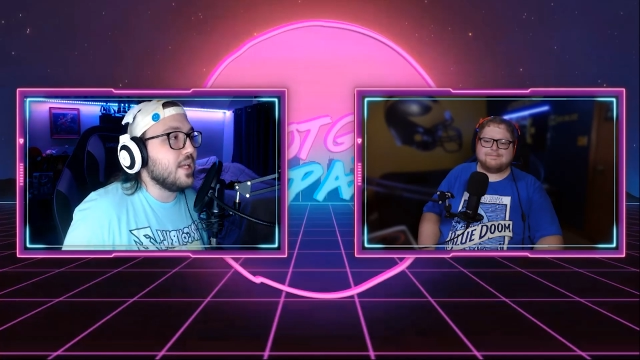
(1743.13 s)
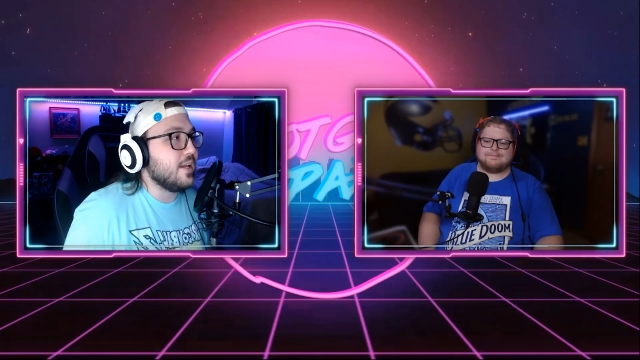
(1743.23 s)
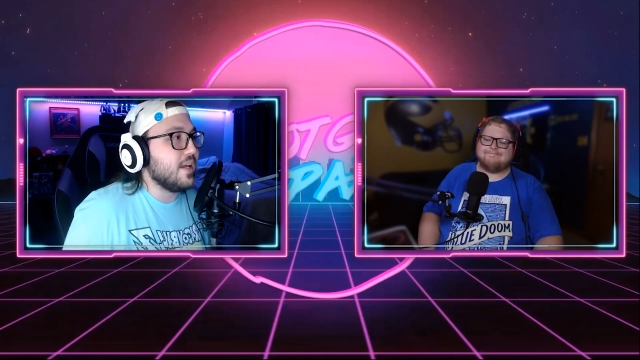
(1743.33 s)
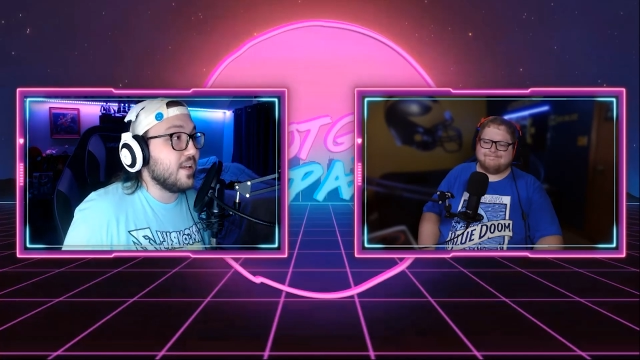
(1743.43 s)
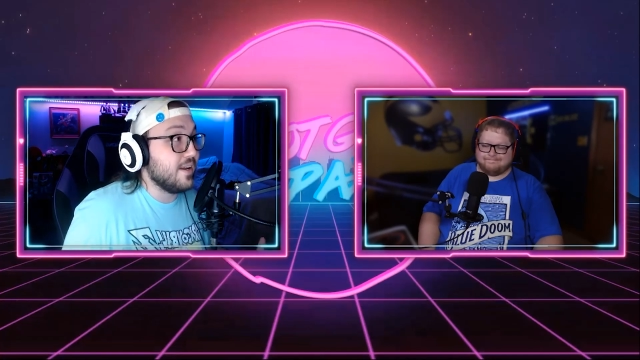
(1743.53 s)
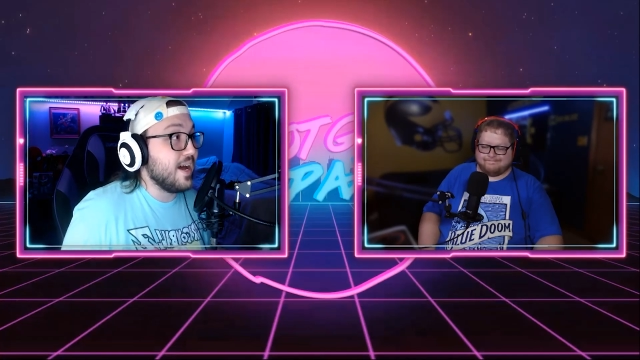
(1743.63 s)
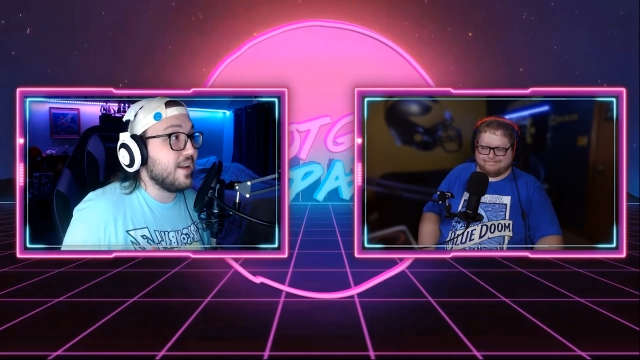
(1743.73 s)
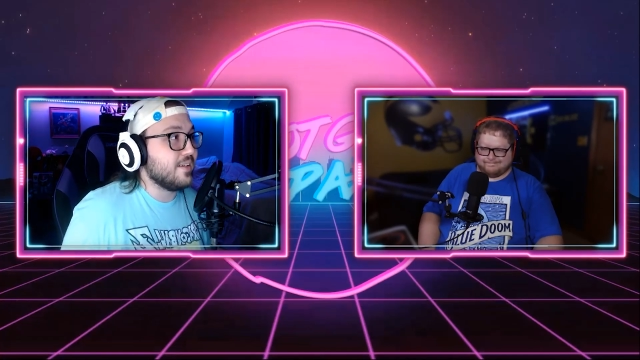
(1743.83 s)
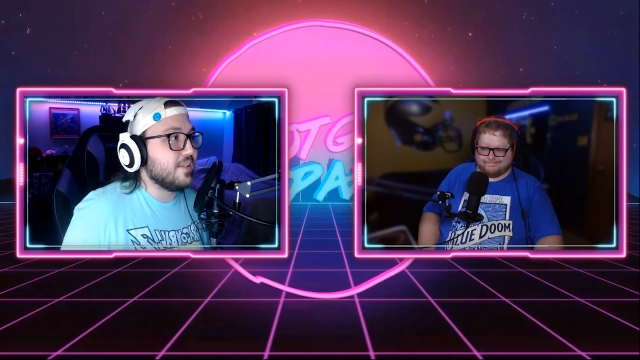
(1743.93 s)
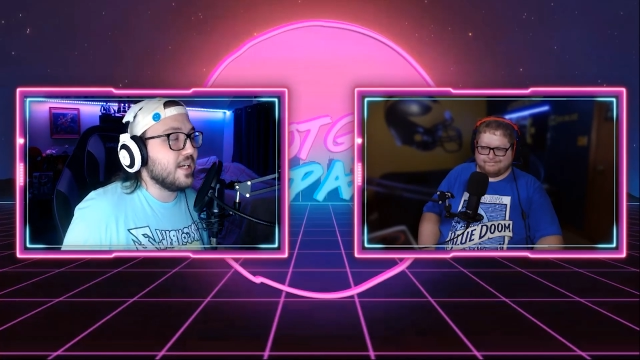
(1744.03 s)

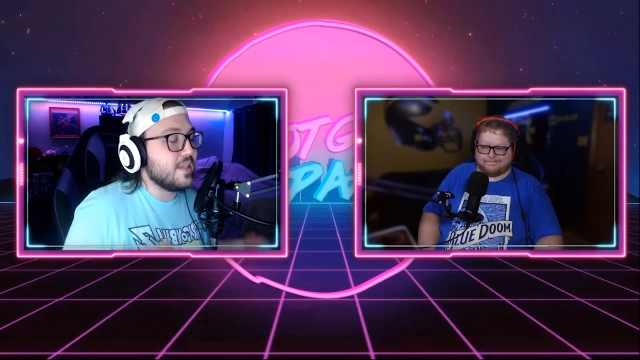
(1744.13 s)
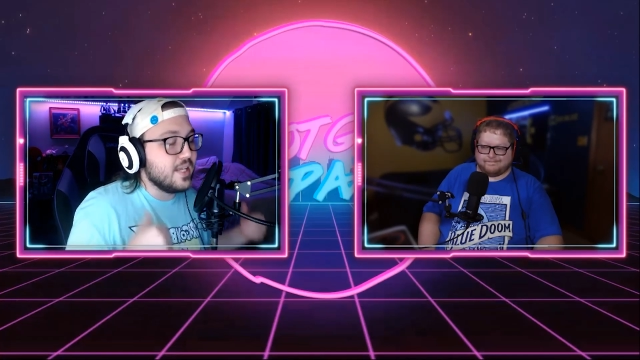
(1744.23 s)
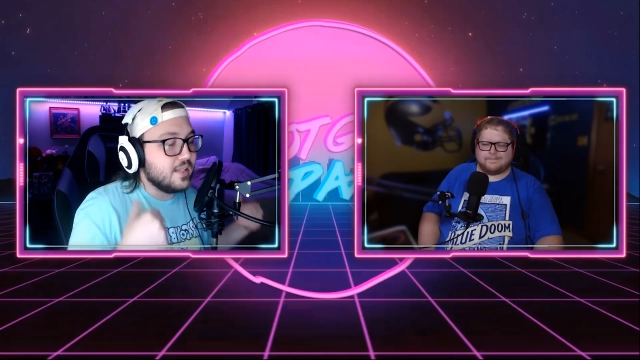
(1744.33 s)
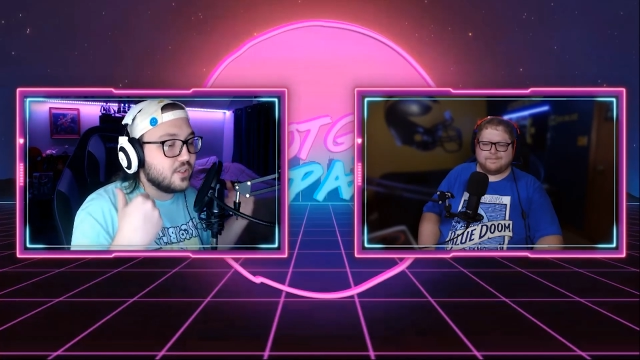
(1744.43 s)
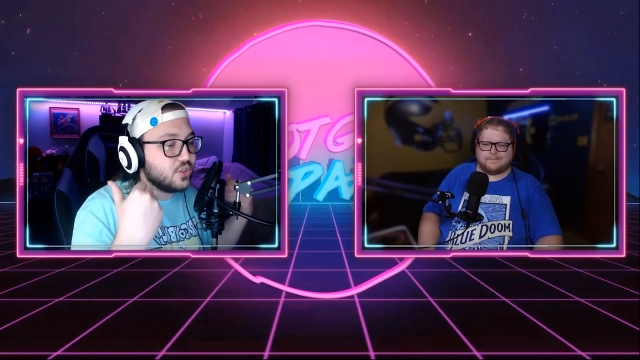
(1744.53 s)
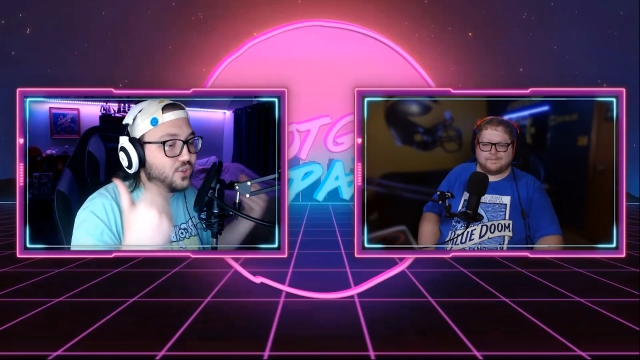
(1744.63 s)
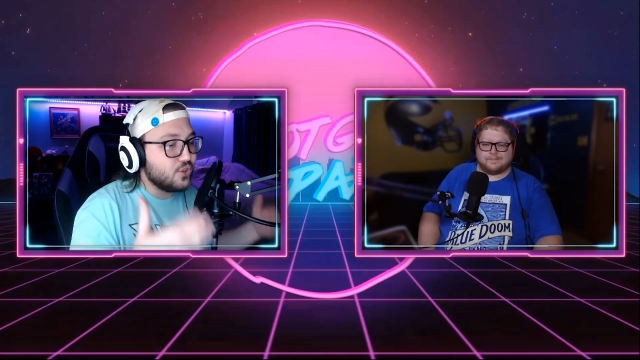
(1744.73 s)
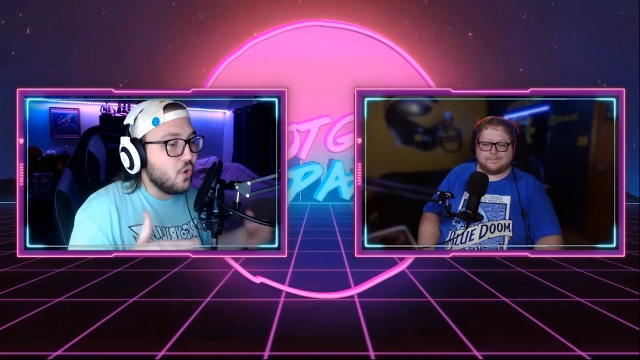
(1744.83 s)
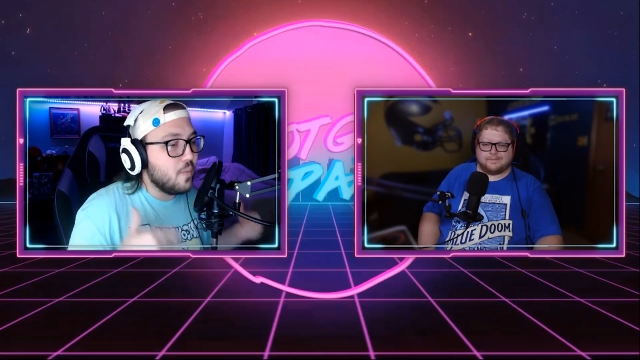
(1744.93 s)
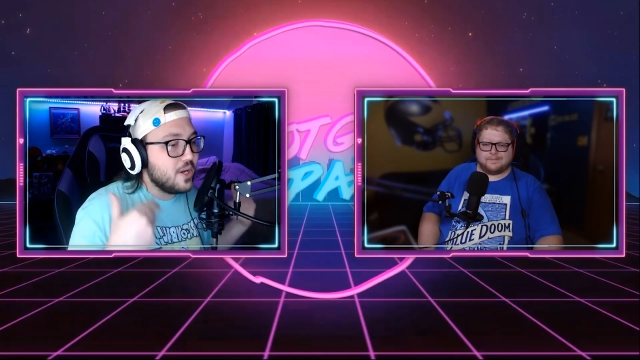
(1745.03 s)
canonically, I think there's
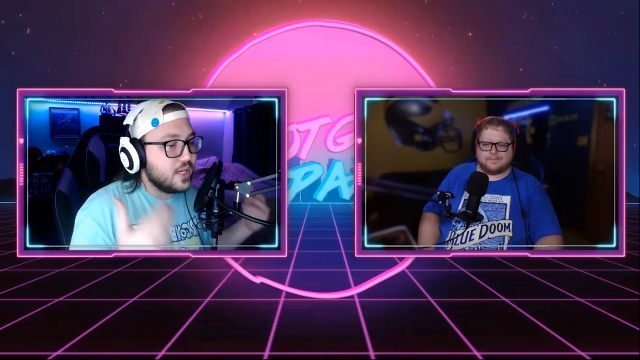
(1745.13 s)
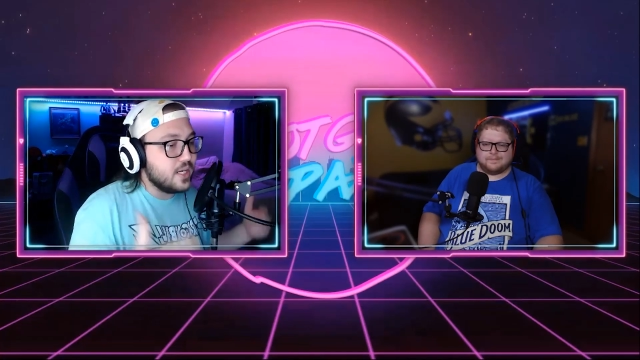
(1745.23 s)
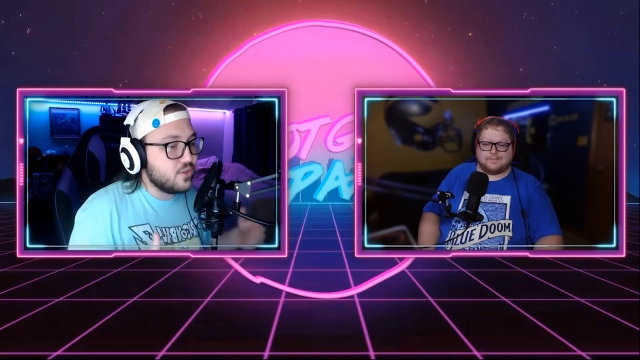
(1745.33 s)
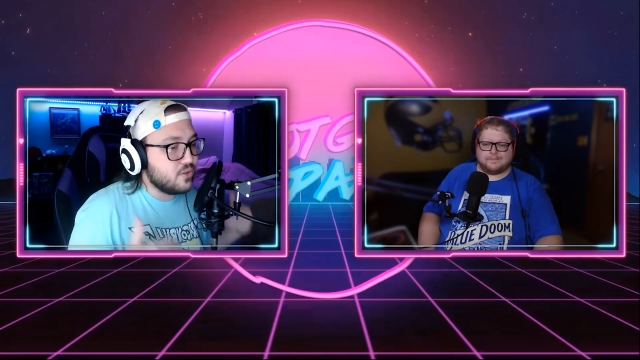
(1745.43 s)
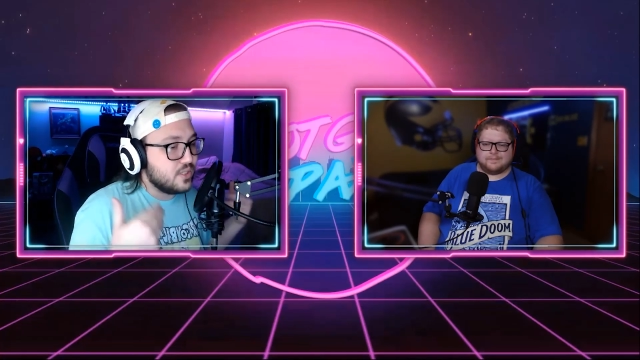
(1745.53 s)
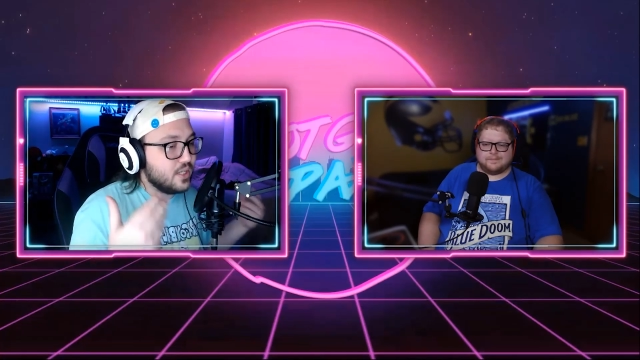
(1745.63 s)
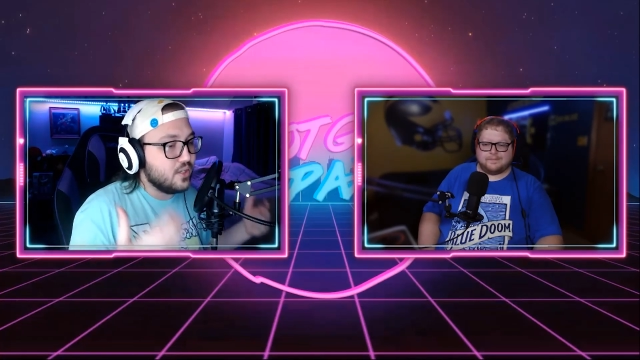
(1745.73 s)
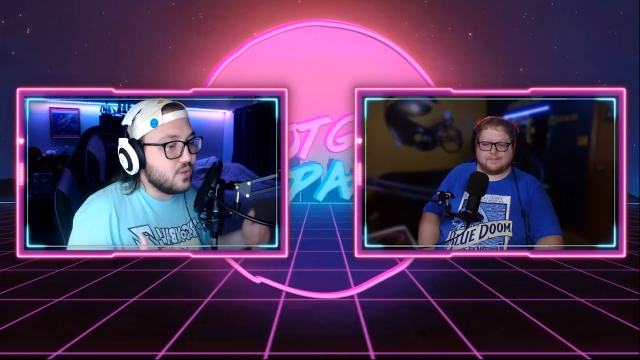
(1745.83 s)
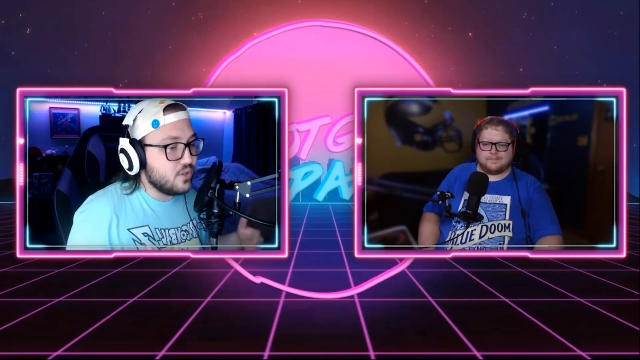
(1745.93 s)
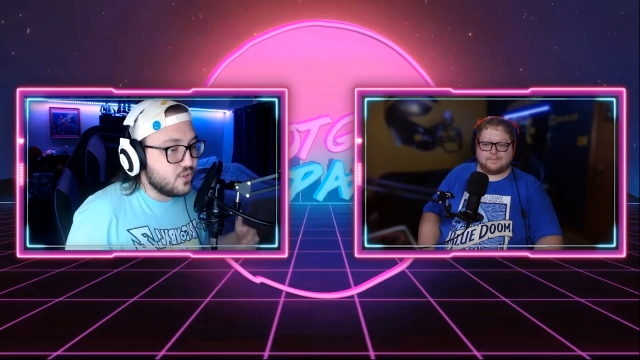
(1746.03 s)
so much interesting you
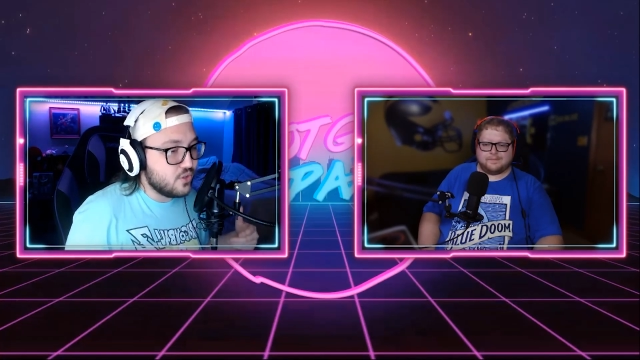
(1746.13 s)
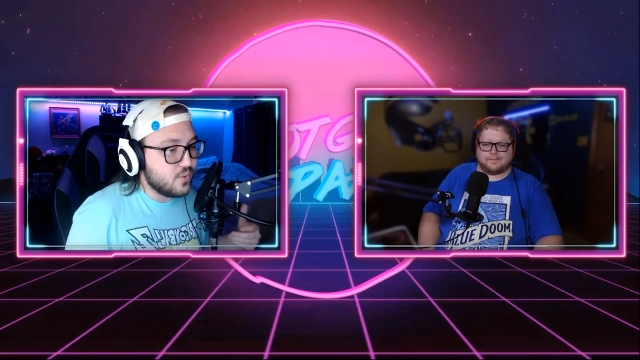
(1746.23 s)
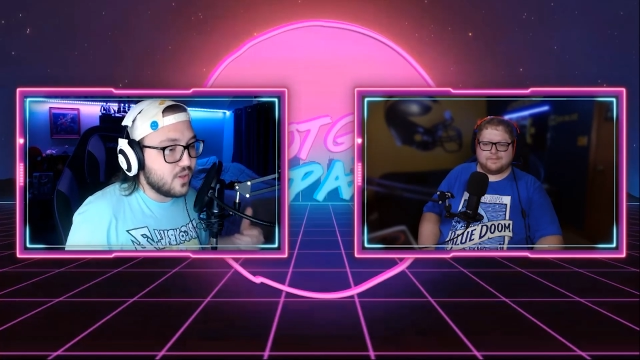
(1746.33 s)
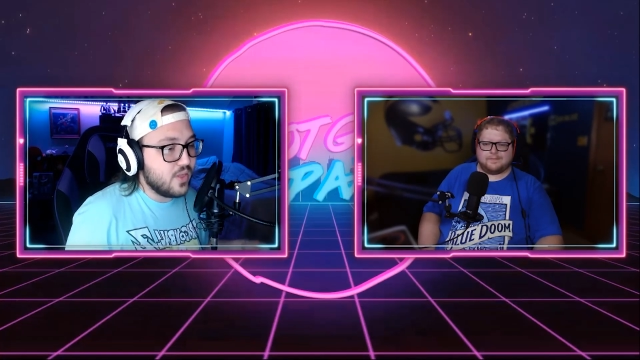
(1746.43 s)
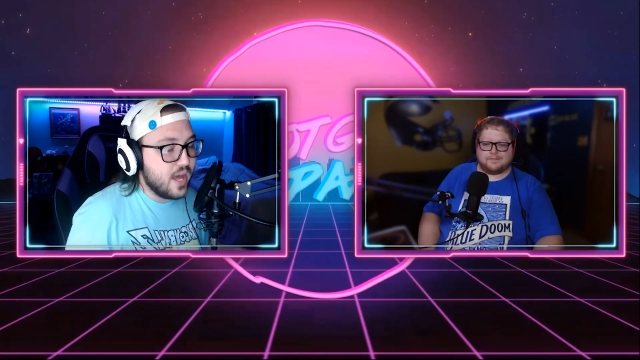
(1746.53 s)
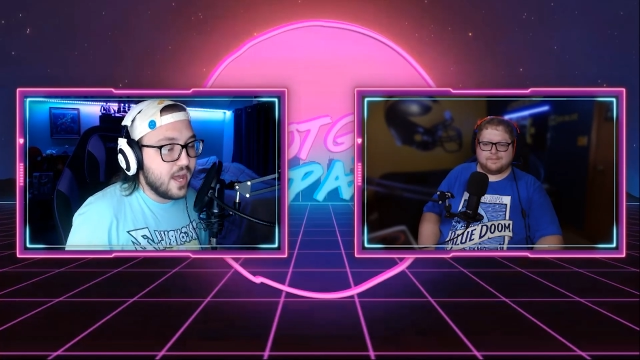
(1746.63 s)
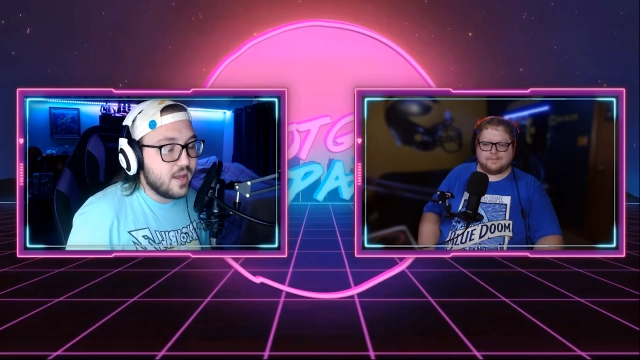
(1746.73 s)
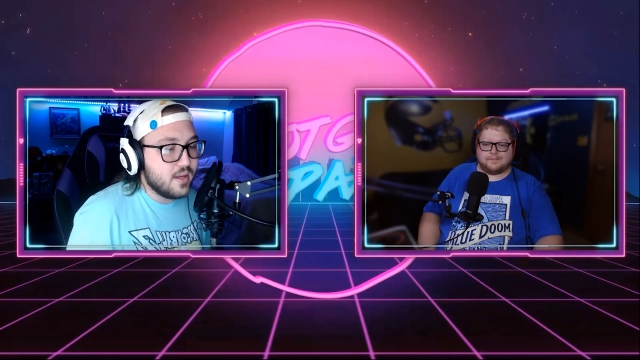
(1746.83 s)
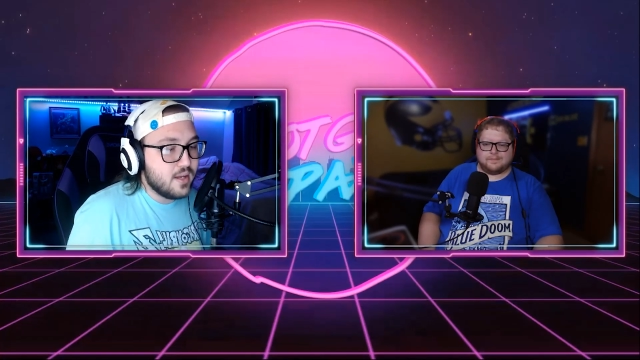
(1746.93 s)
can do with that.